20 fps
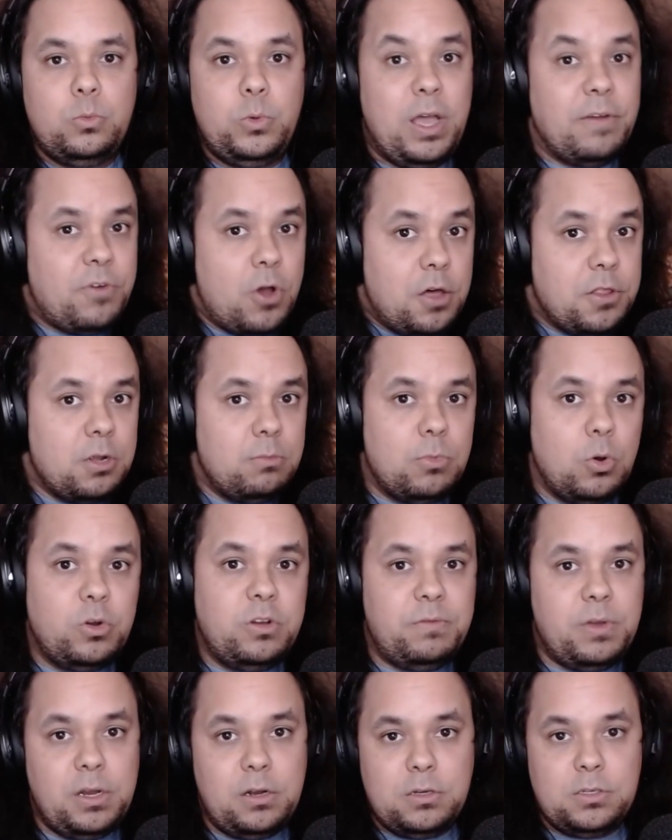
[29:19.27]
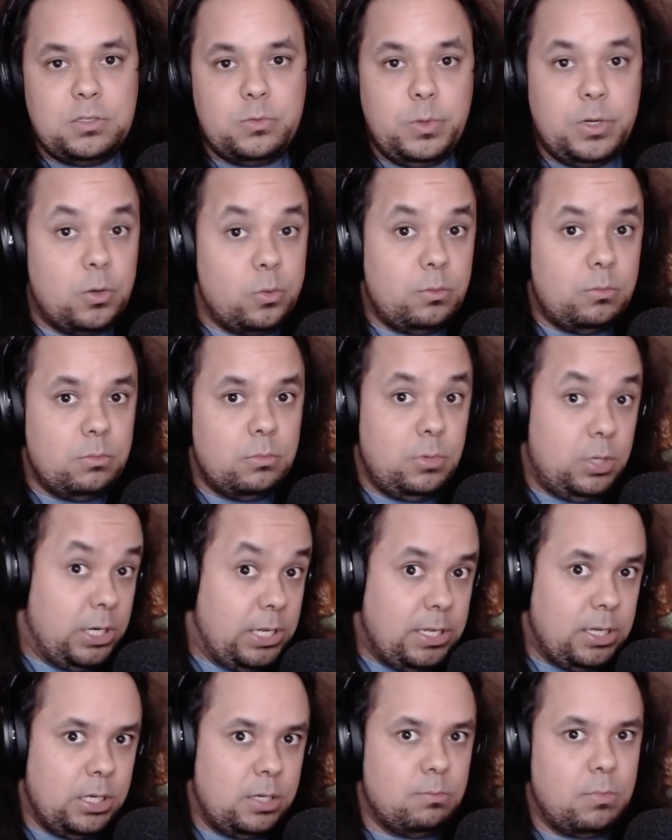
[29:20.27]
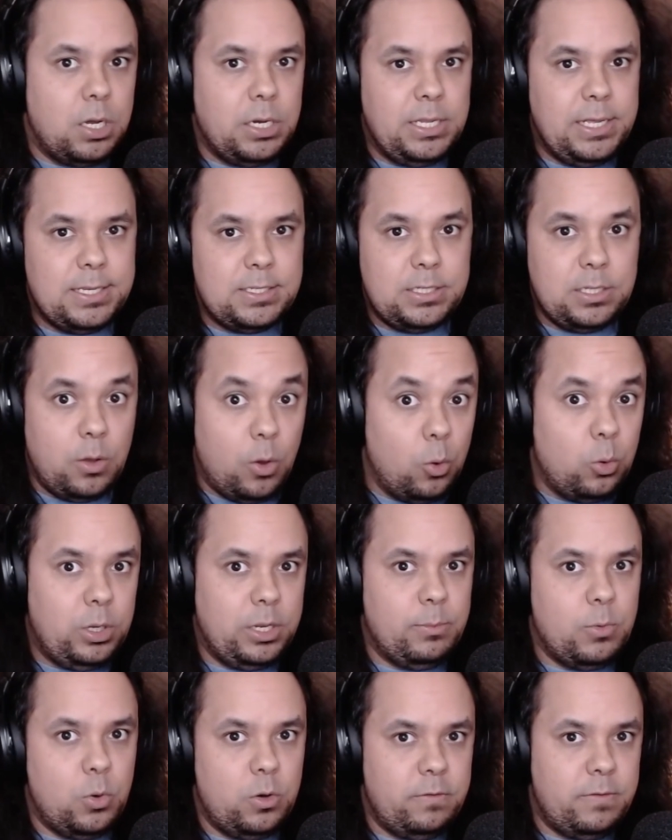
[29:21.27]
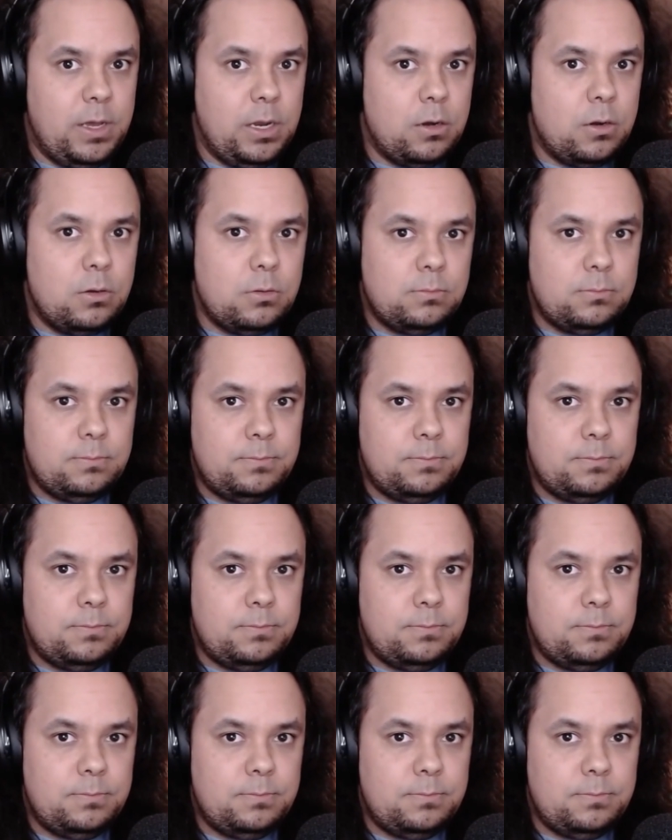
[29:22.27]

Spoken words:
We have other motivators. We don't need money as the only motivator.